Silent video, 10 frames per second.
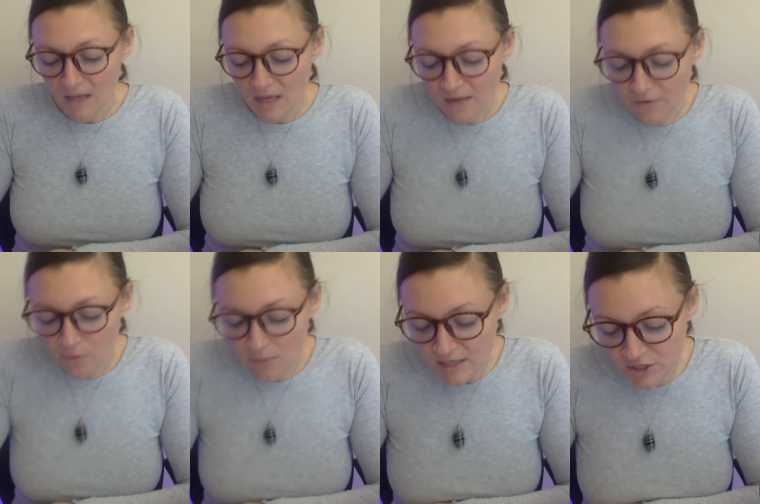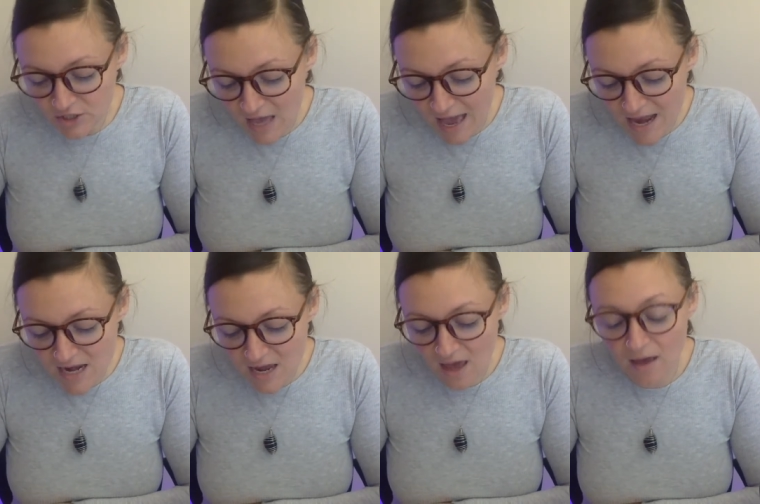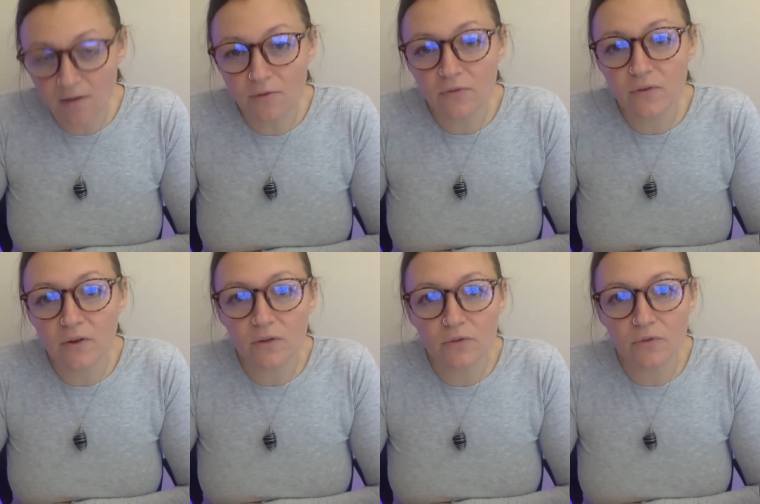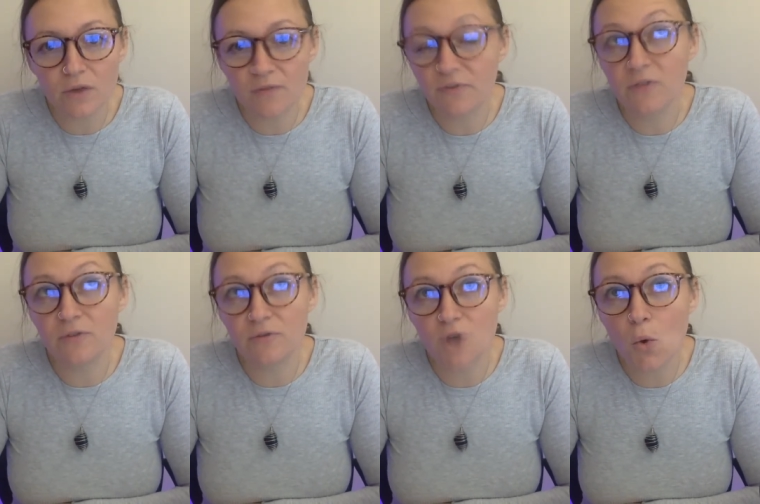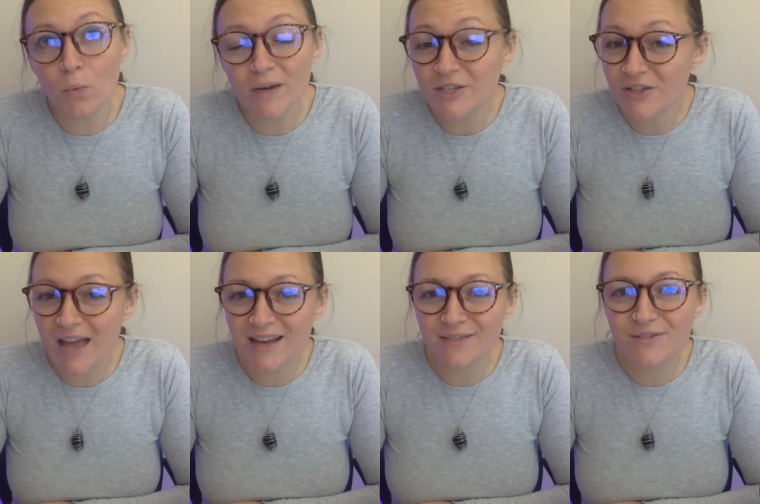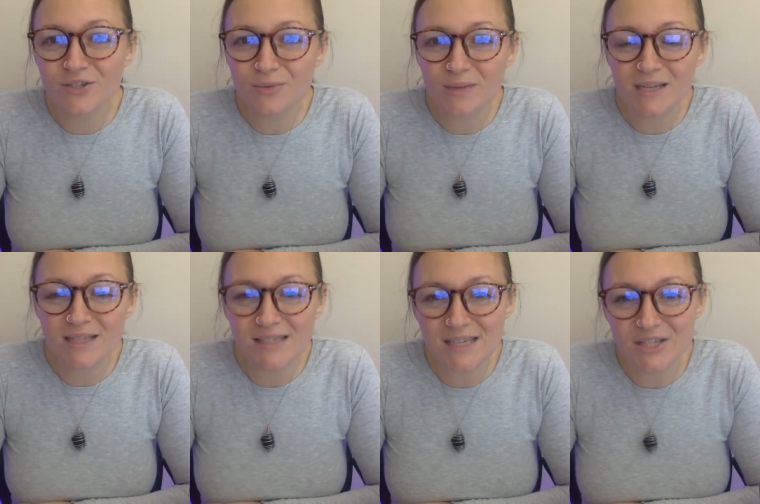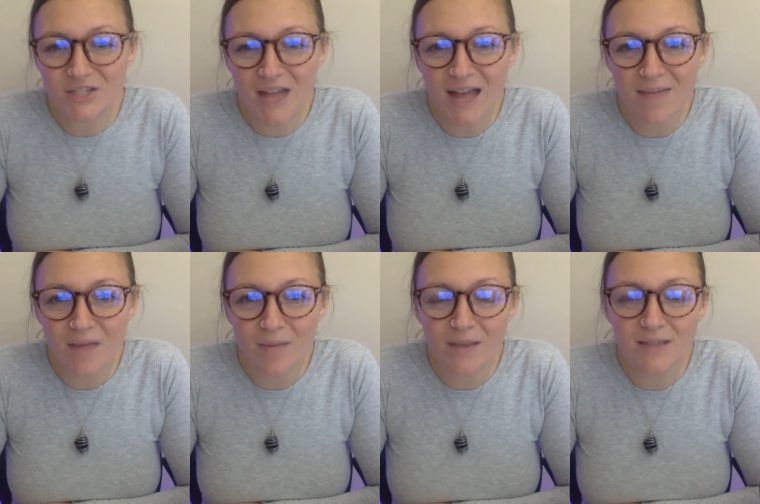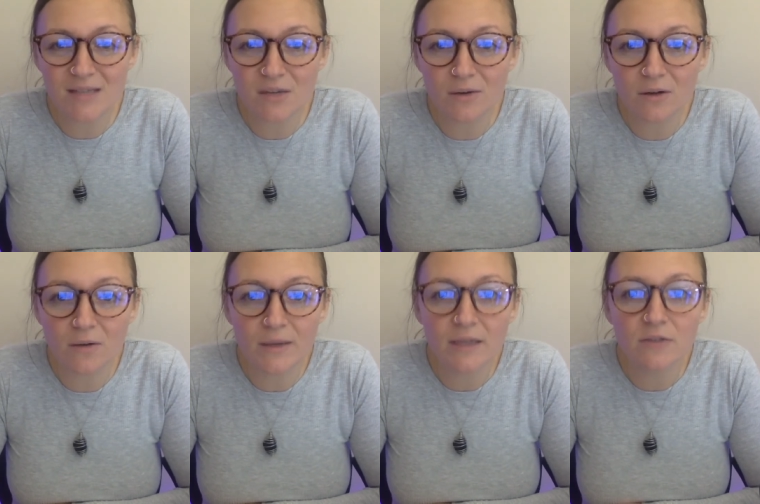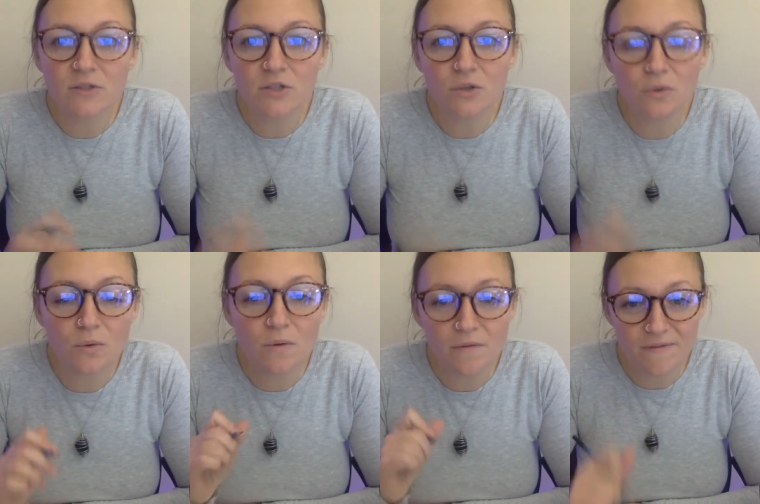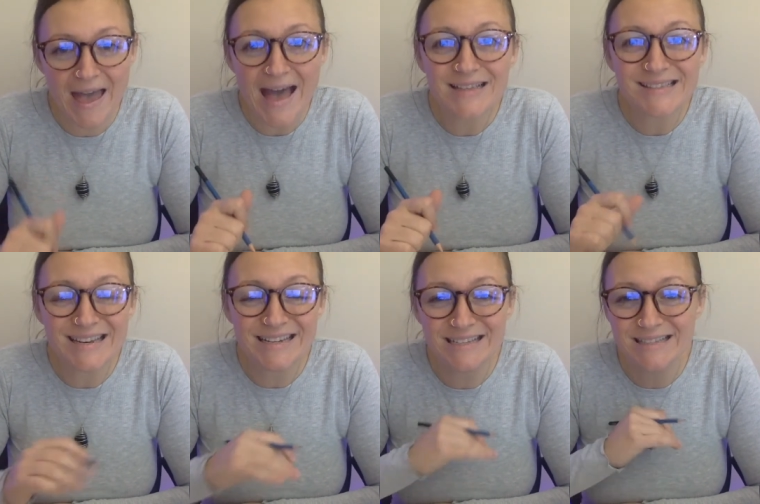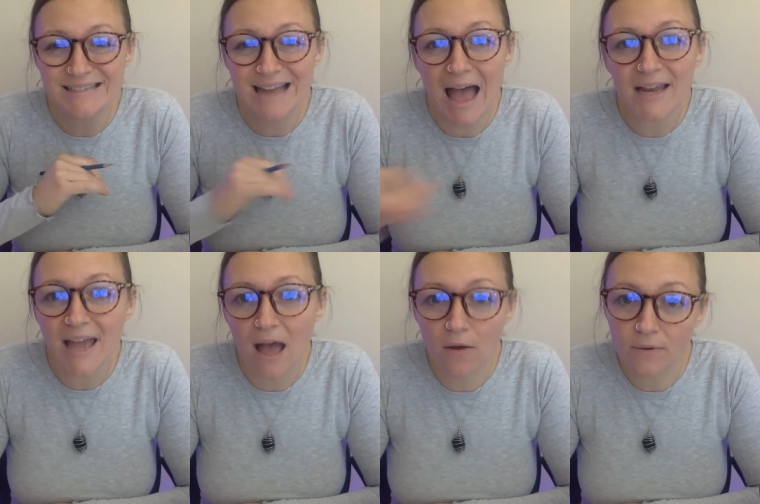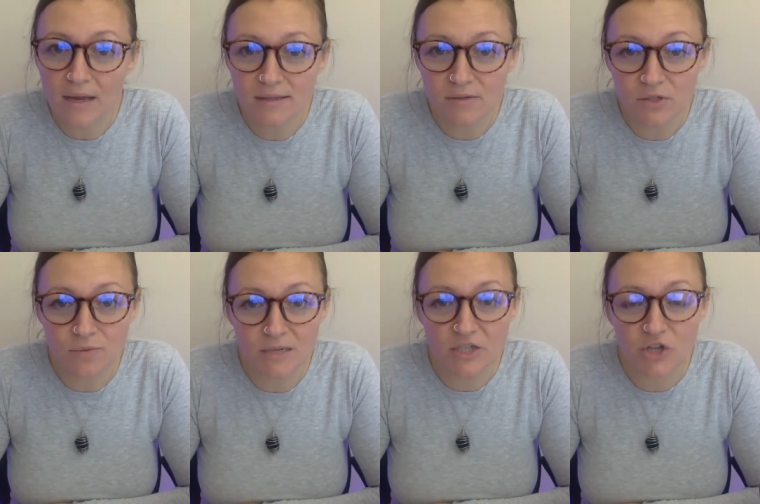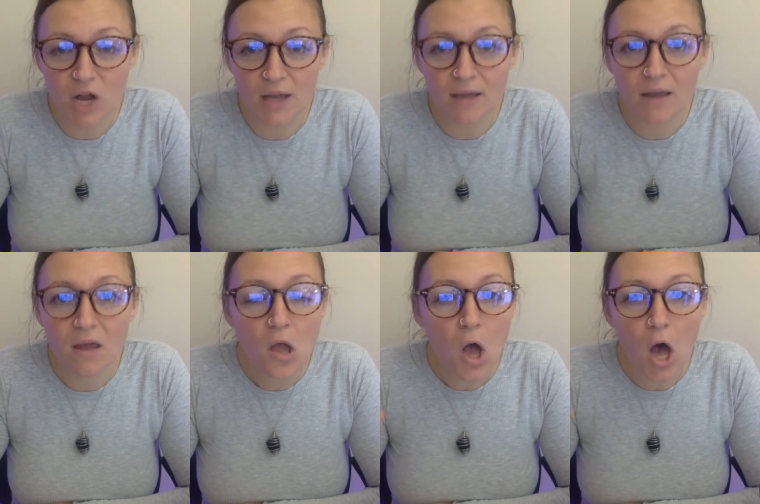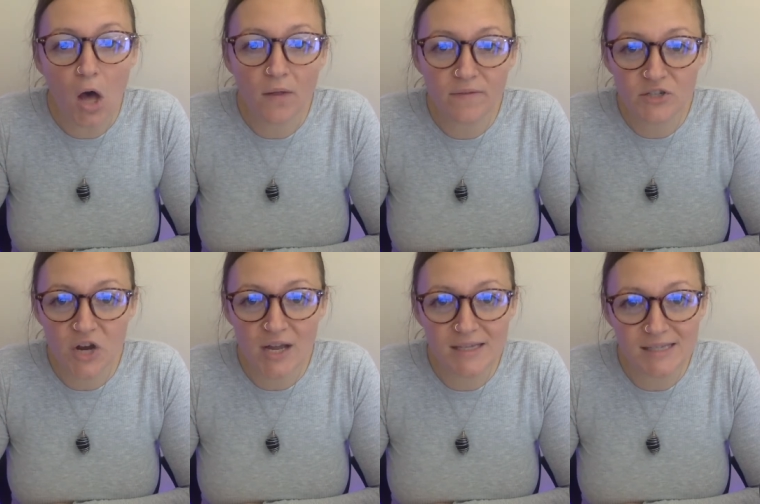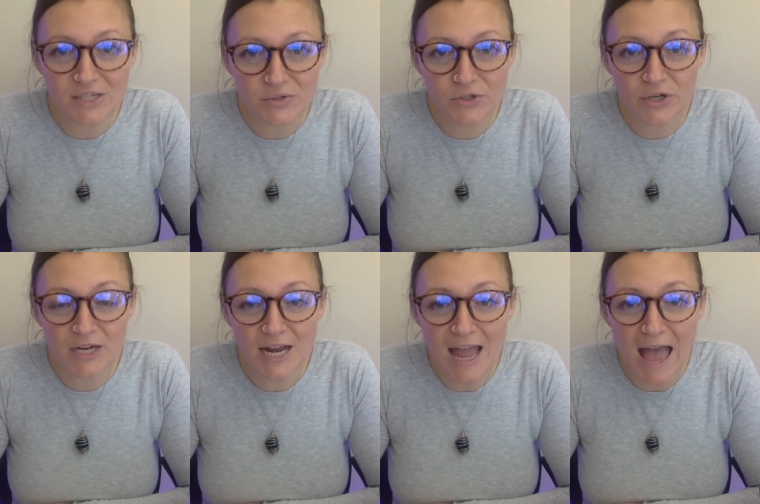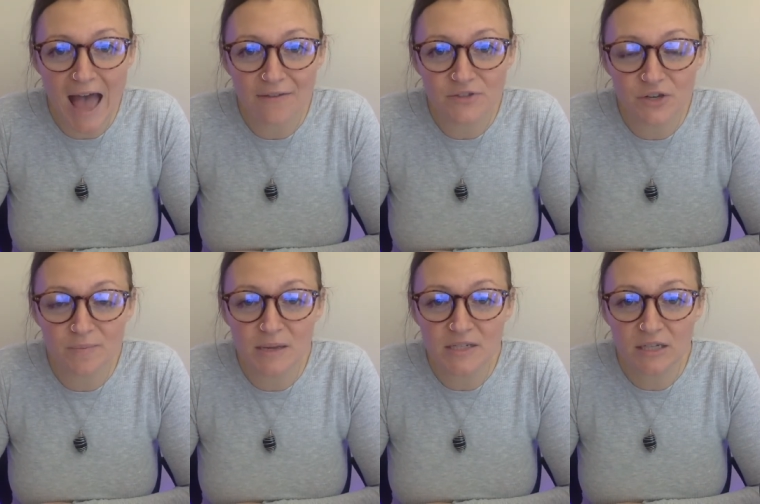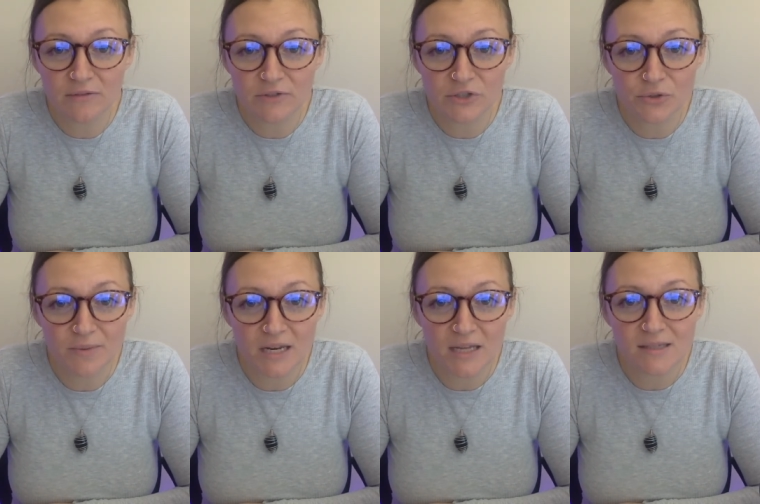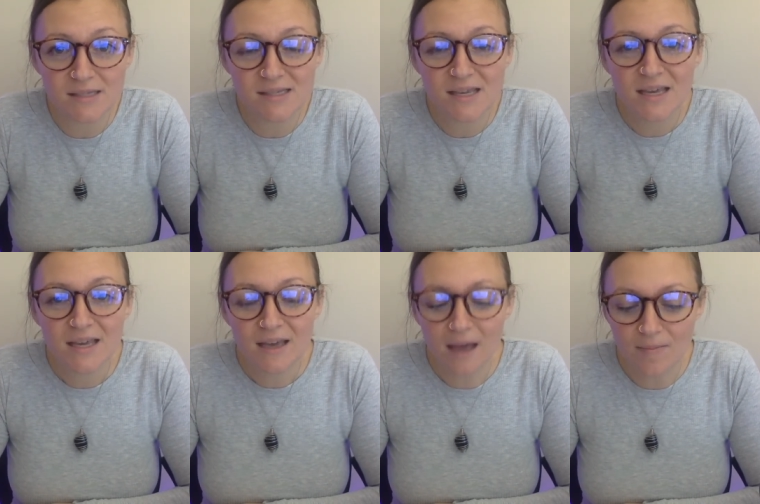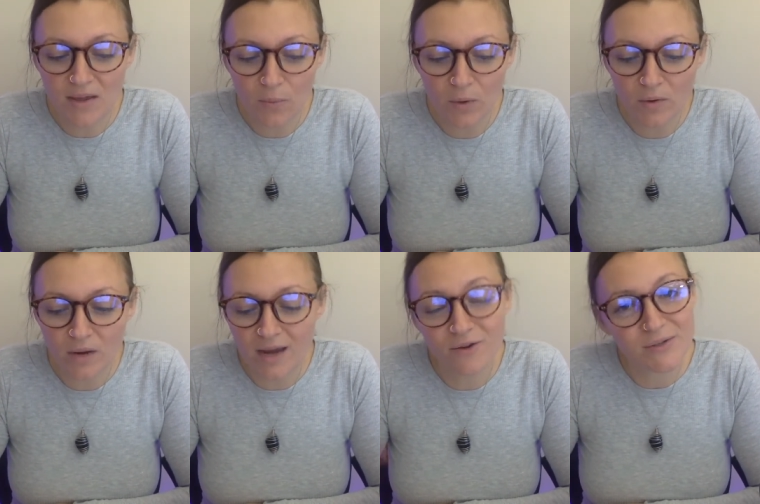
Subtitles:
If you reach the end of, if you don't reach the end of 2 minutes each time, that means that you're going too fast and it does not count as a 2-minute drawing. All of the drawings that you turn in have to have been done for 2 minutes. When I know